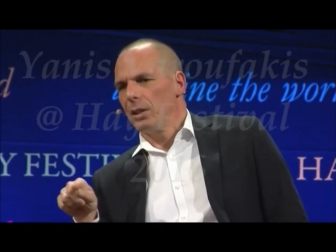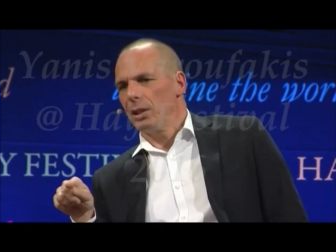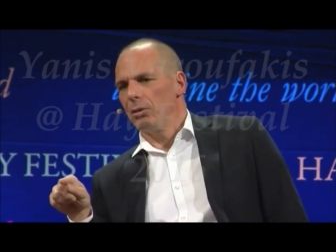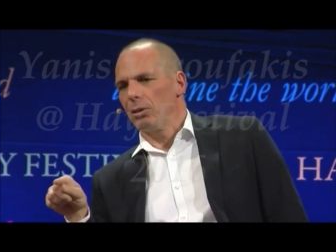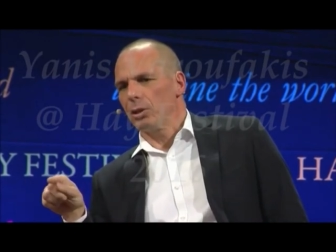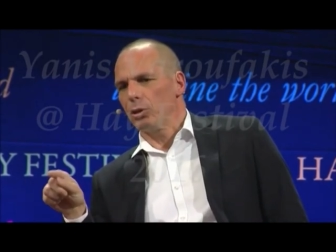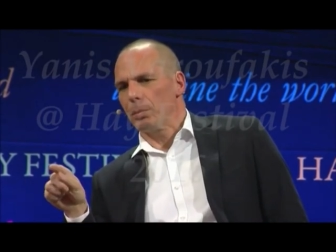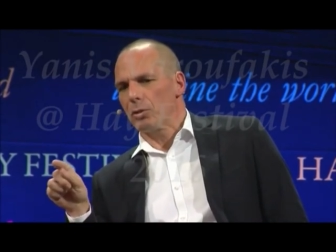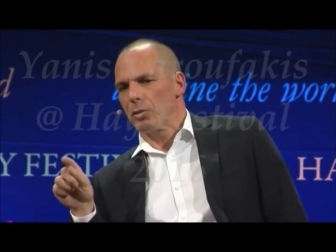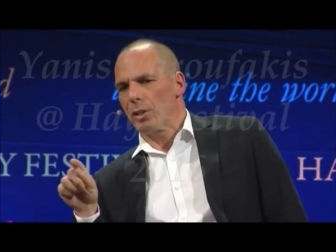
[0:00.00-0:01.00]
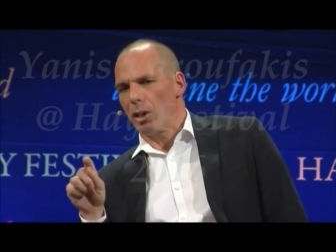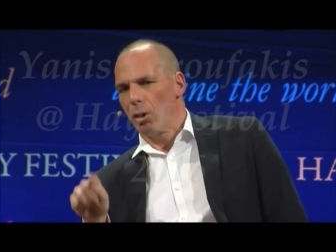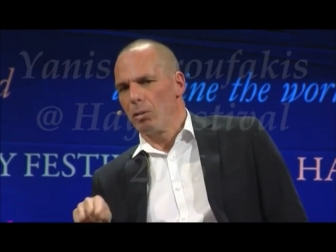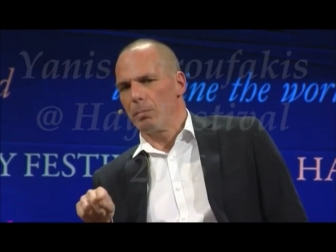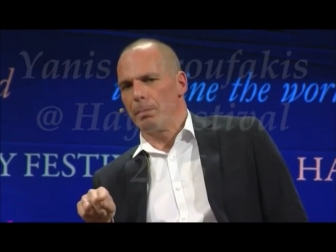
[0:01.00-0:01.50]
in order to pursue their
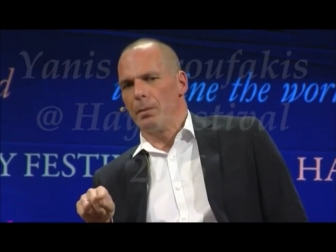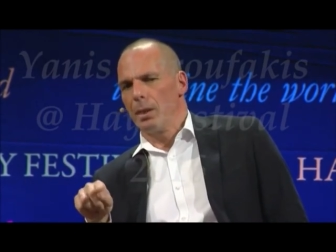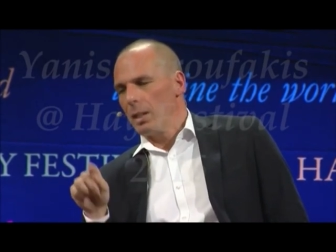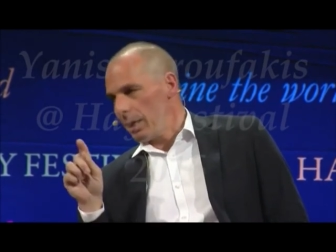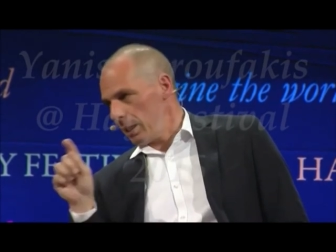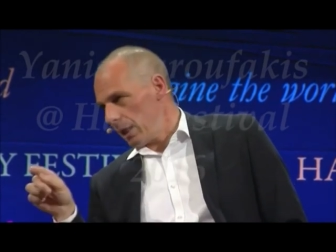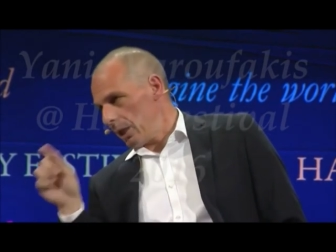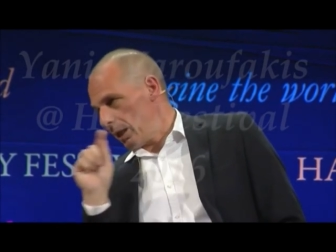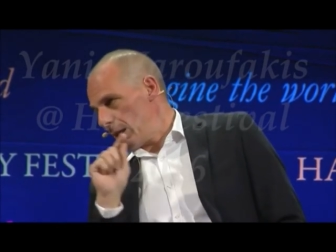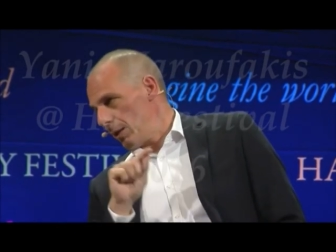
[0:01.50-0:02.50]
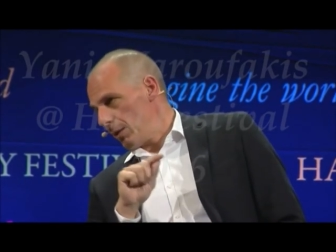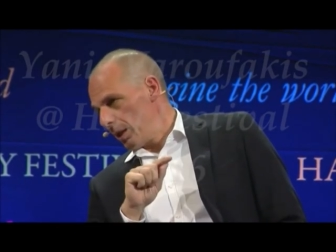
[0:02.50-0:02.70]
own uh,